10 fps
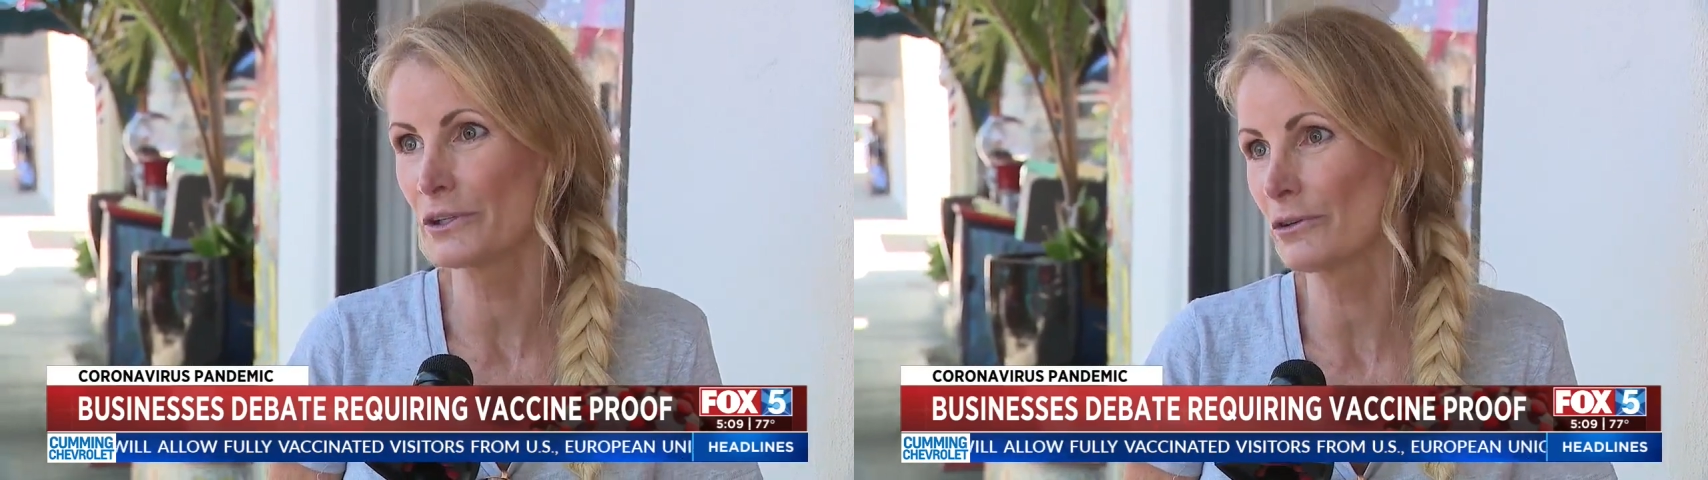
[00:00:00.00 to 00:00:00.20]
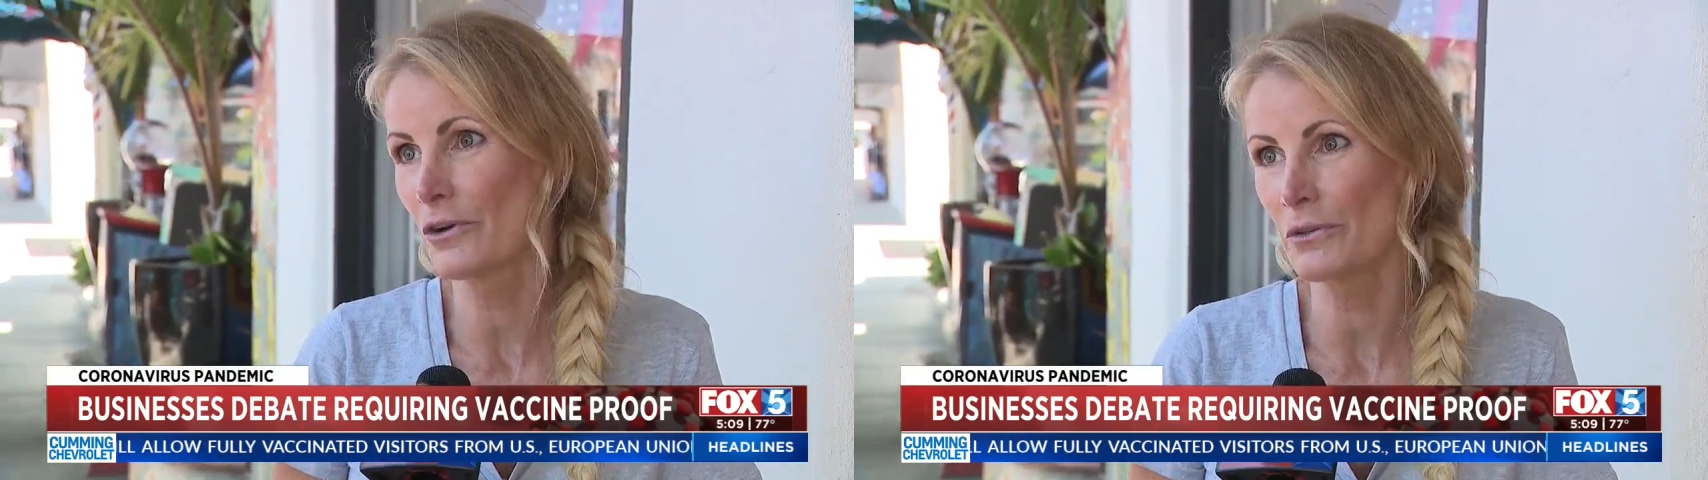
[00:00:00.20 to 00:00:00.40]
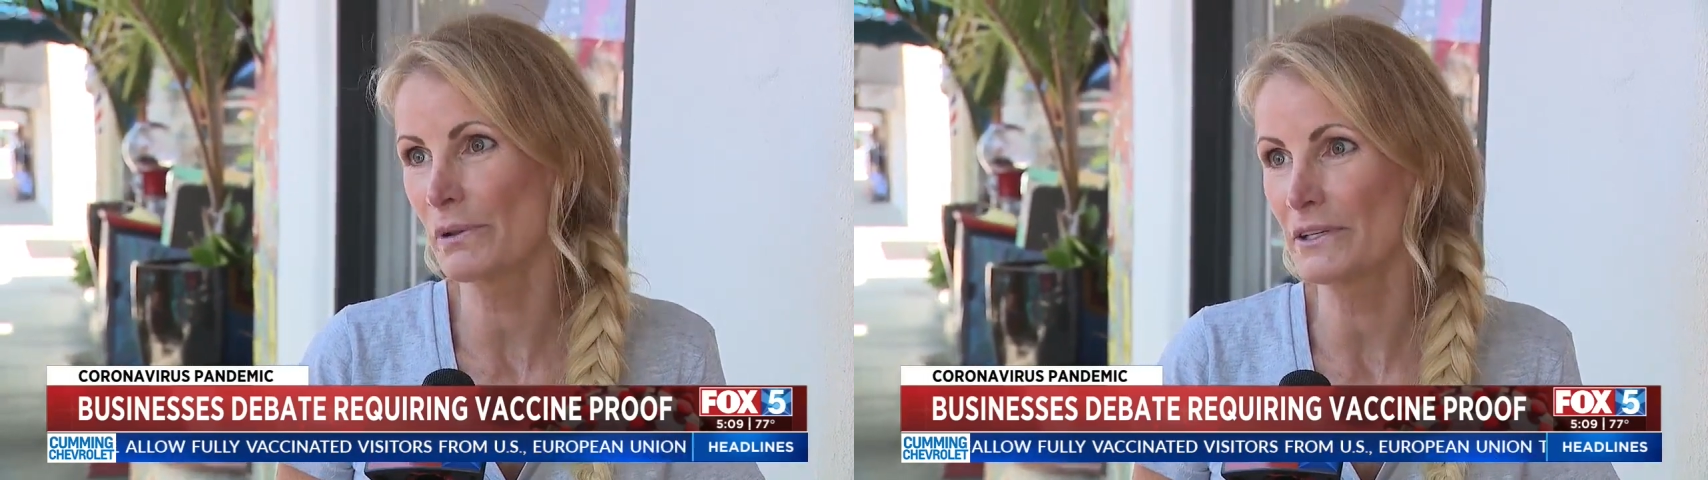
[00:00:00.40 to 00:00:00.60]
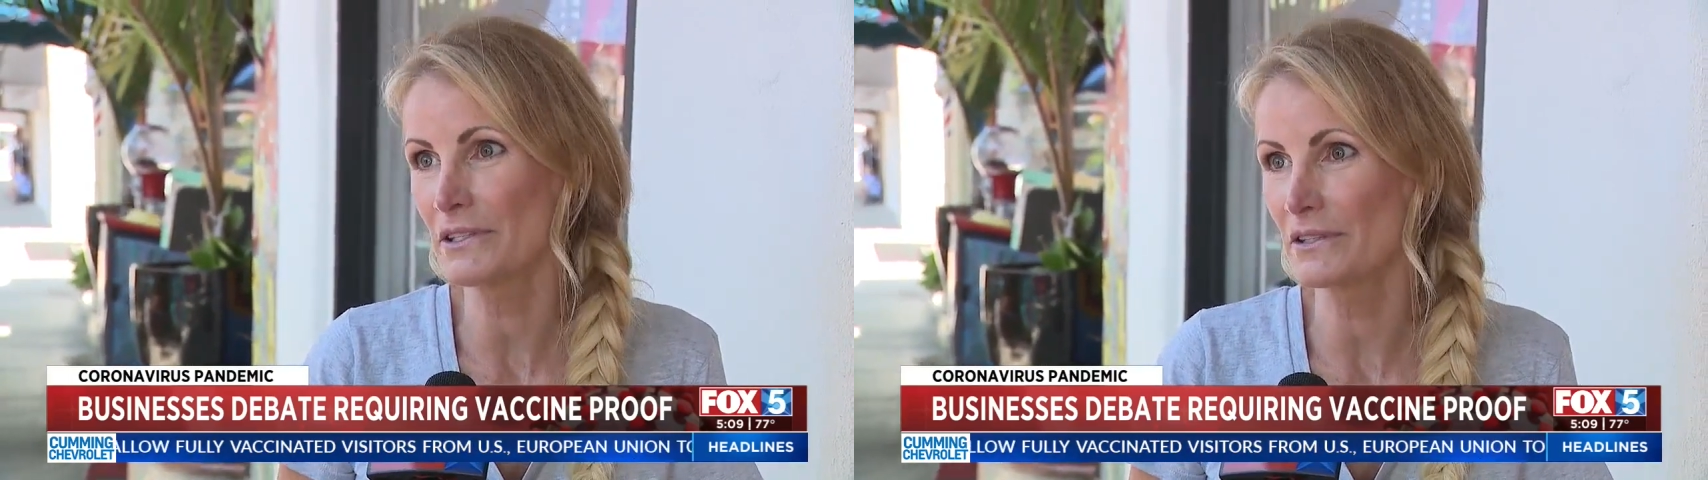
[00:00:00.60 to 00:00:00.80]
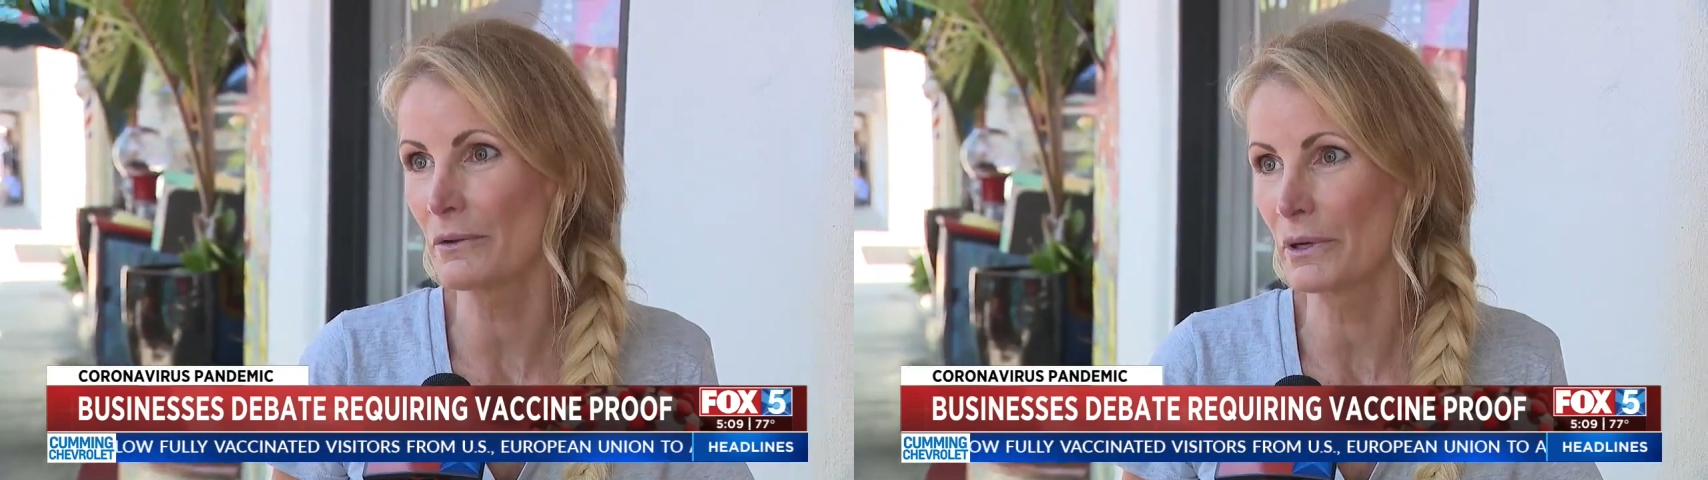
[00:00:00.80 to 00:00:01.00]
to do and go the
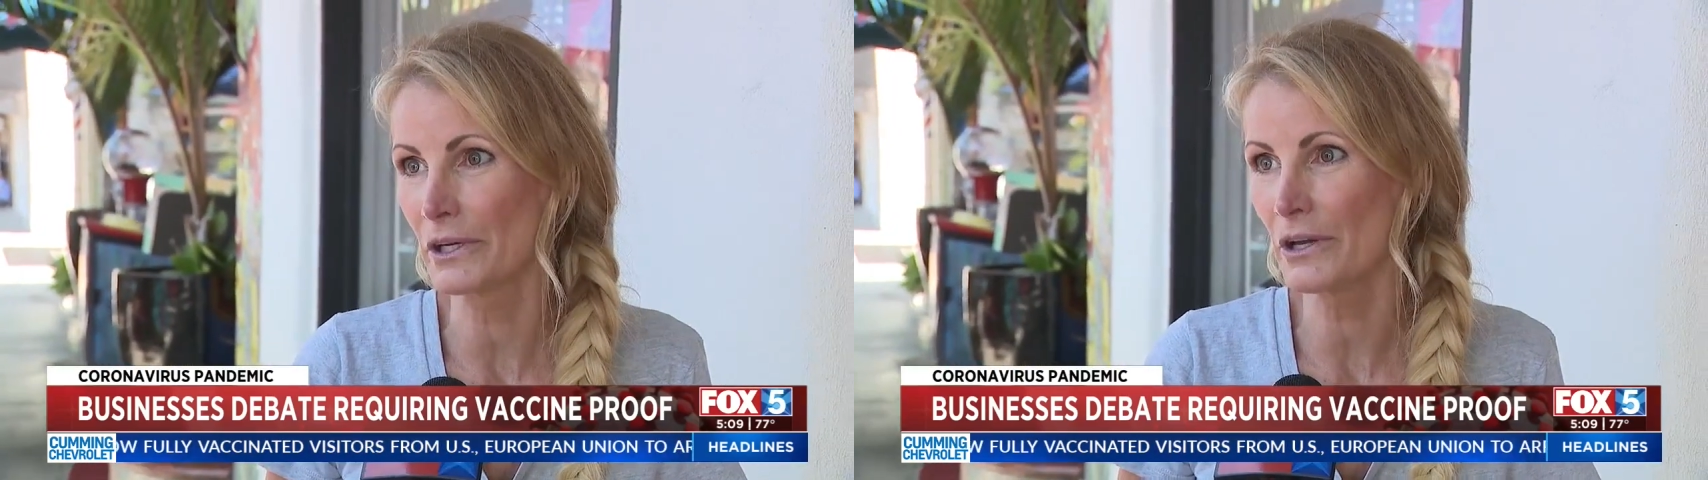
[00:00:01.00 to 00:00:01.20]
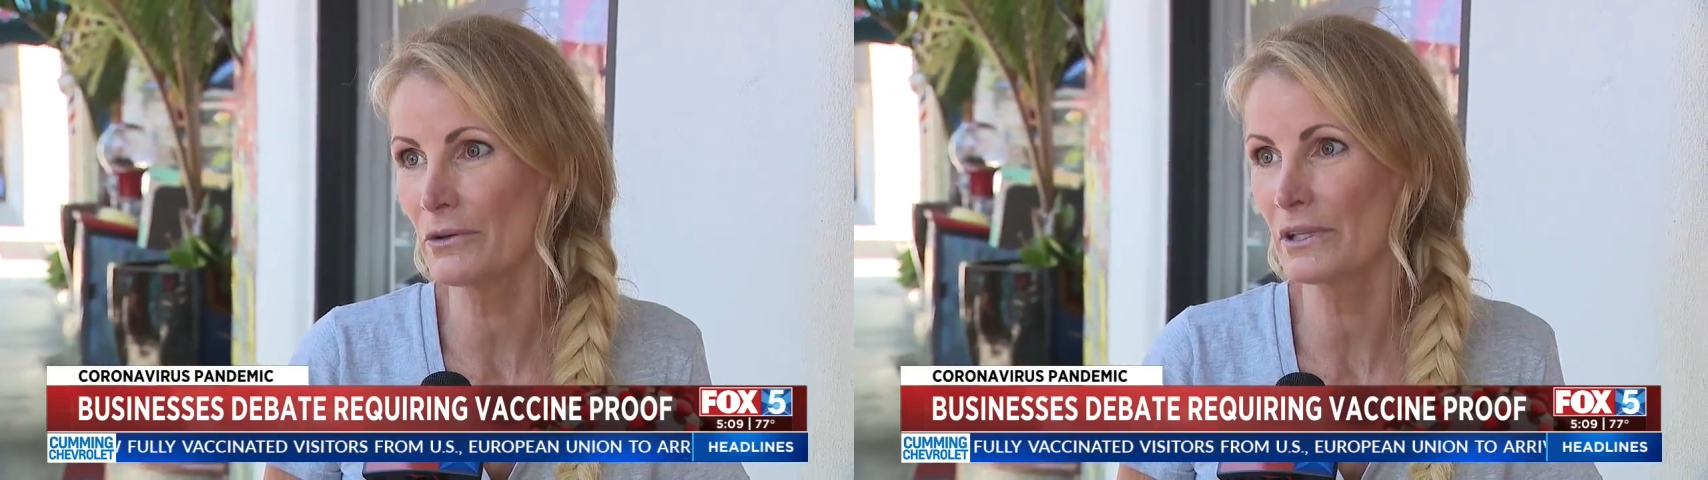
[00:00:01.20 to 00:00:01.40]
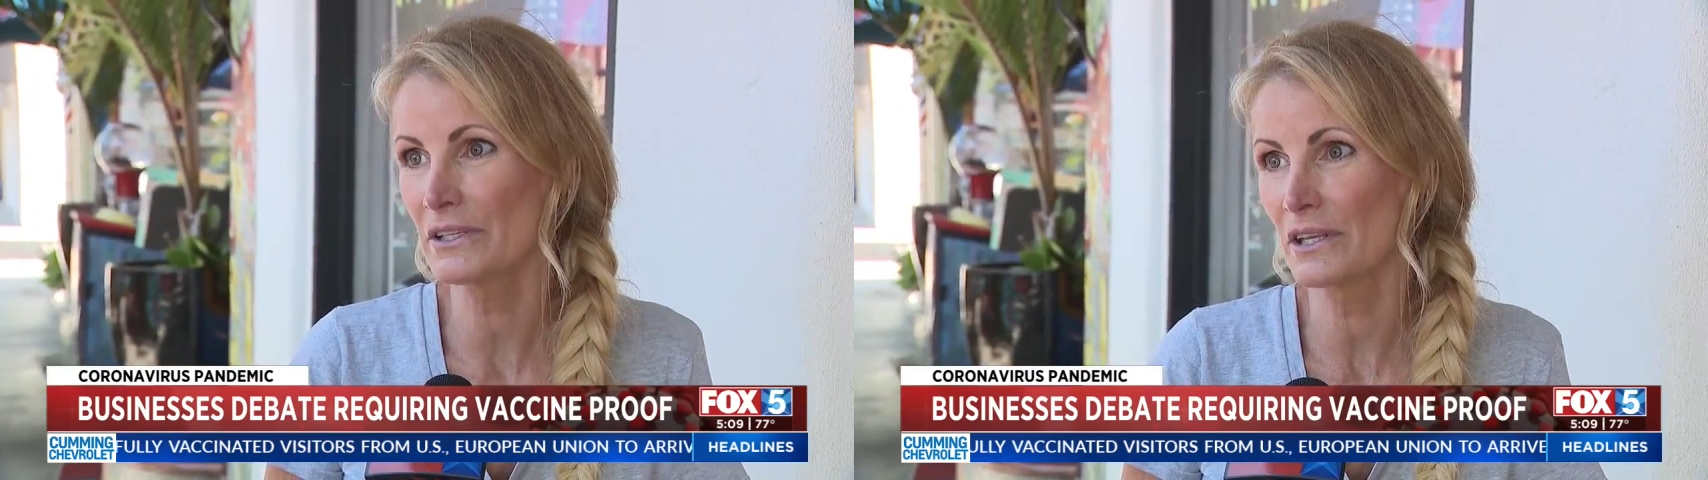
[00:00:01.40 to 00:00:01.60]
places they want to go unless